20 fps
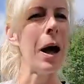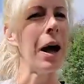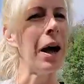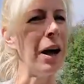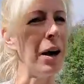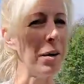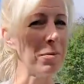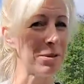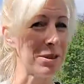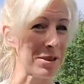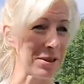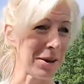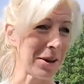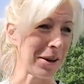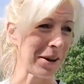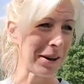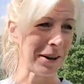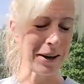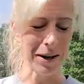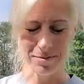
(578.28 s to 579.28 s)
I'm
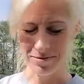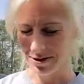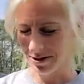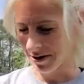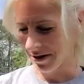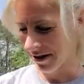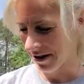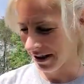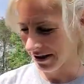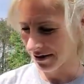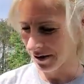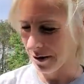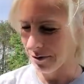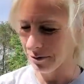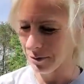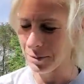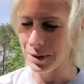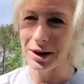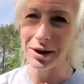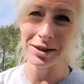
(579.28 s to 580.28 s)
sorry, I'm sorry, that's
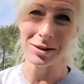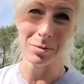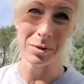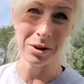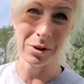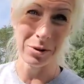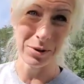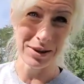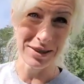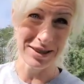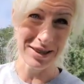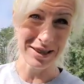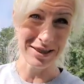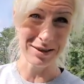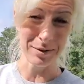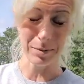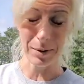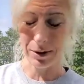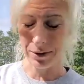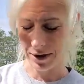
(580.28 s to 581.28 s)
awful. My husband always says
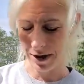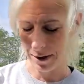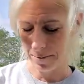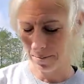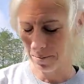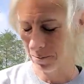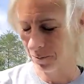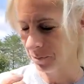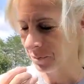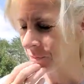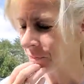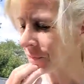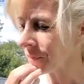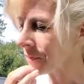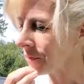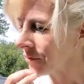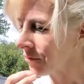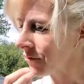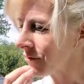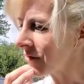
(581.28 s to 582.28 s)
about that.
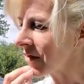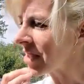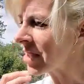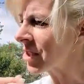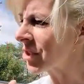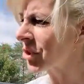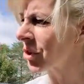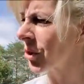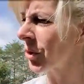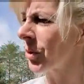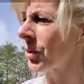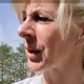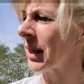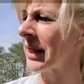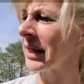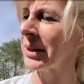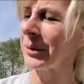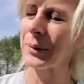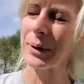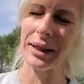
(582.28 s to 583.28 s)
So
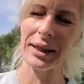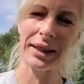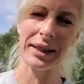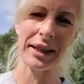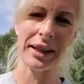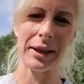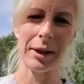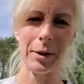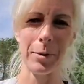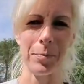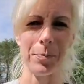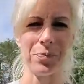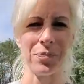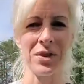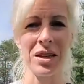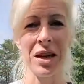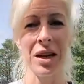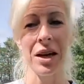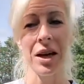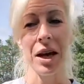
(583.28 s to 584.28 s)
anyway, um,
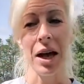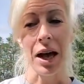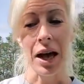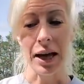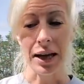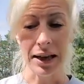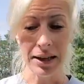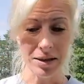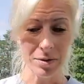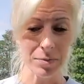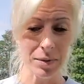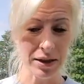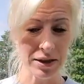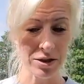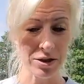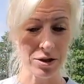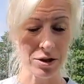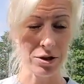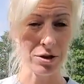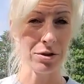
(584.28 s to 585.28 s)
I had to make
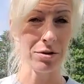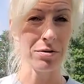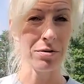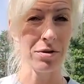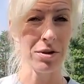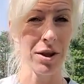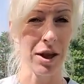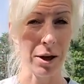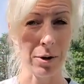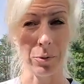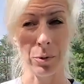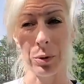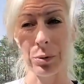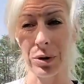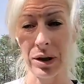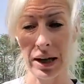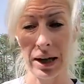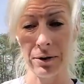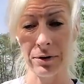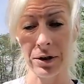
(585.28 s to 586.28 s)
sure that we were
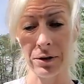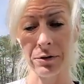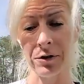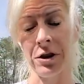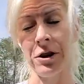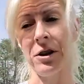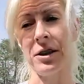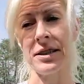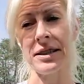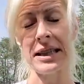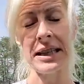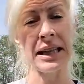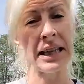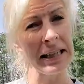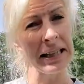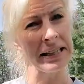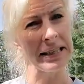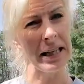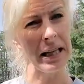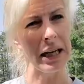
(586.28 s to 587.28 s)
going to have enough clearance. And then
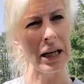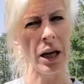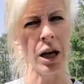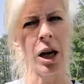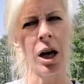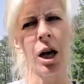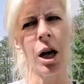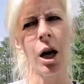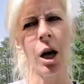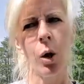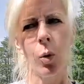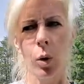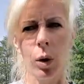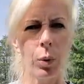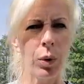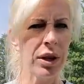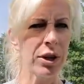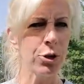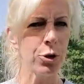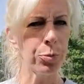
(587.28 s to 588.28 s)
he's like, well,
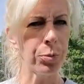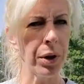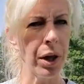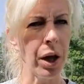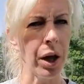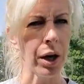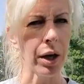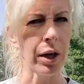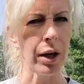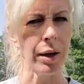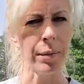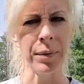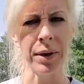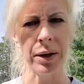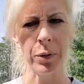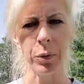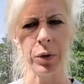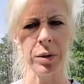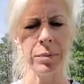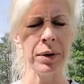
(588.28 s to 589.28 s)
where's your plug? I'm
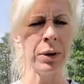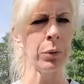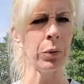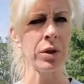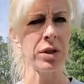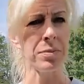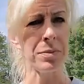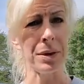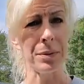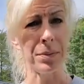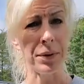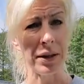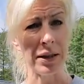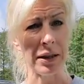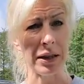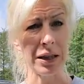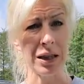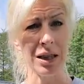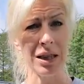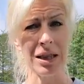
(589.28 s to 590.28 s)
like, what do you mean, where's my
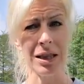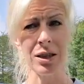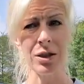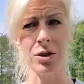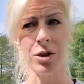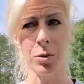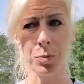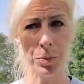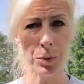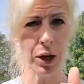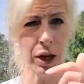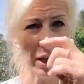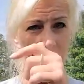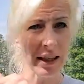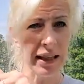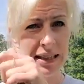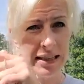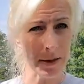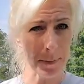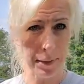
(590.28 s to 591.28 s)
plug? And he goes, your plug
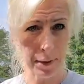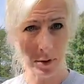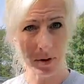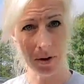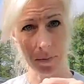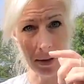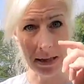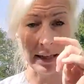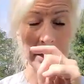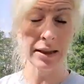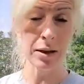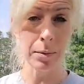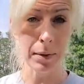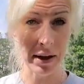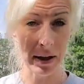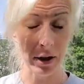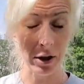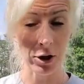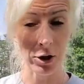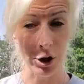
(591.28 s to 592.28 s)
that's supposed to be in the
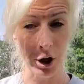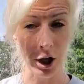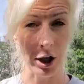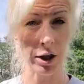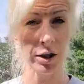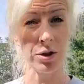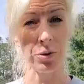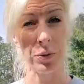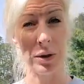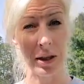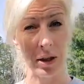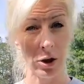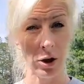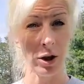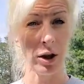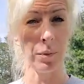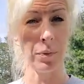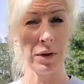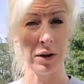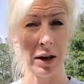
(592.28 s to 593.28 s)
bed of the truck so we can hook
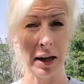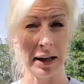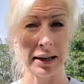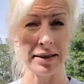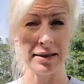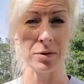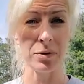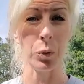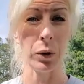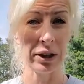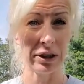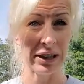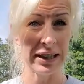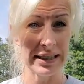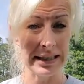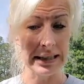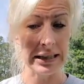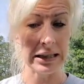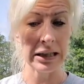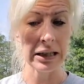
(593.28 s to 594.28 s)
up the lights, where
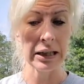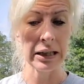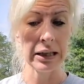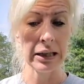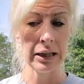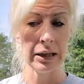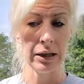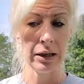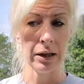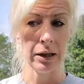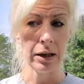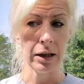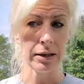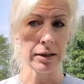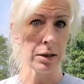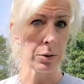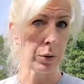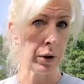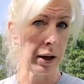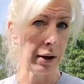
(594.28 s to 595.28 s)
is it? I
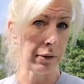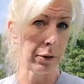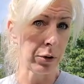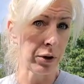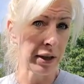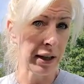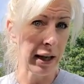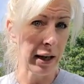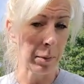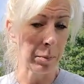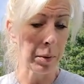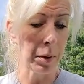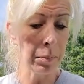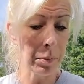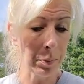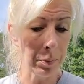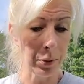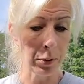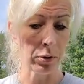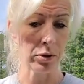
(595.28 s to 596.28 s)
said, well, I've only had a bumper
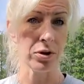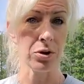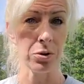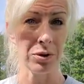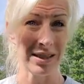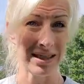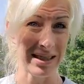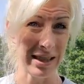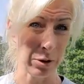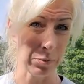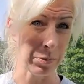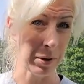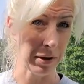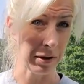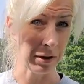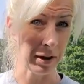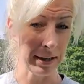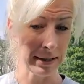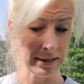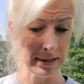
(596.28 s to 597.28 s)
pull, so it's down by the
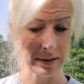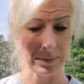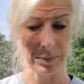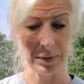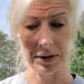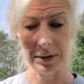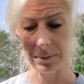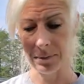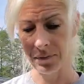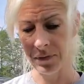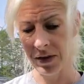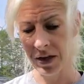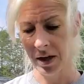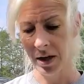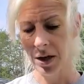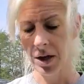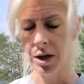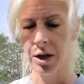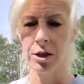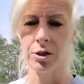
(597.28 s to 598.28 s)
license plate.
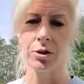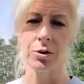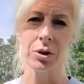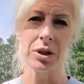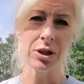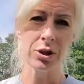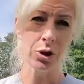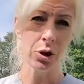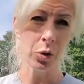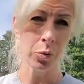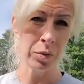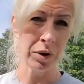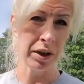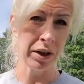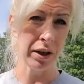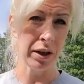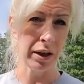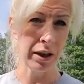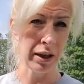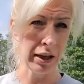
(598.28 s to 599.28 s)
So he showed
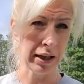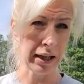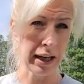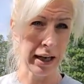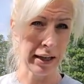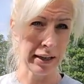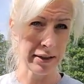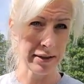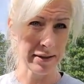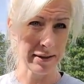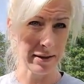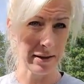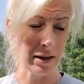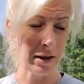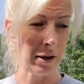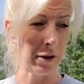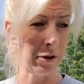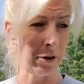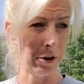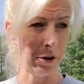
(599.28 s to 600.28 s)
me a guy's
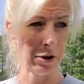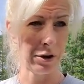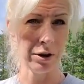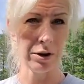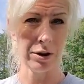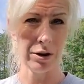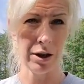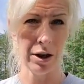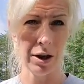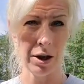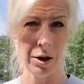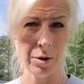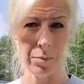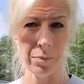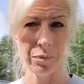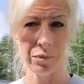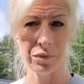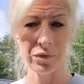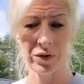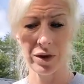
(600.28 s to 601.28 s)
other
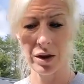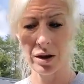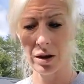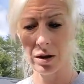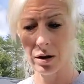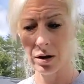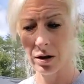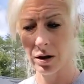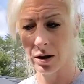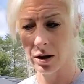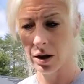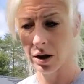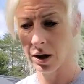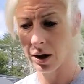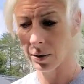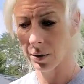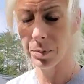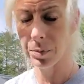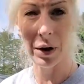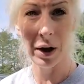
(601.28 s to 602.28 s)
um,
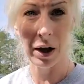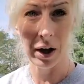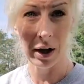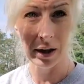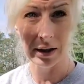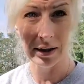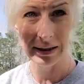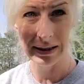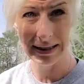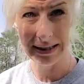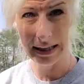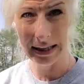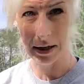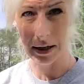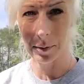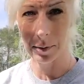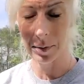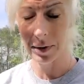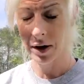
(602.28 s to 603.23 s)
uh, plug setup,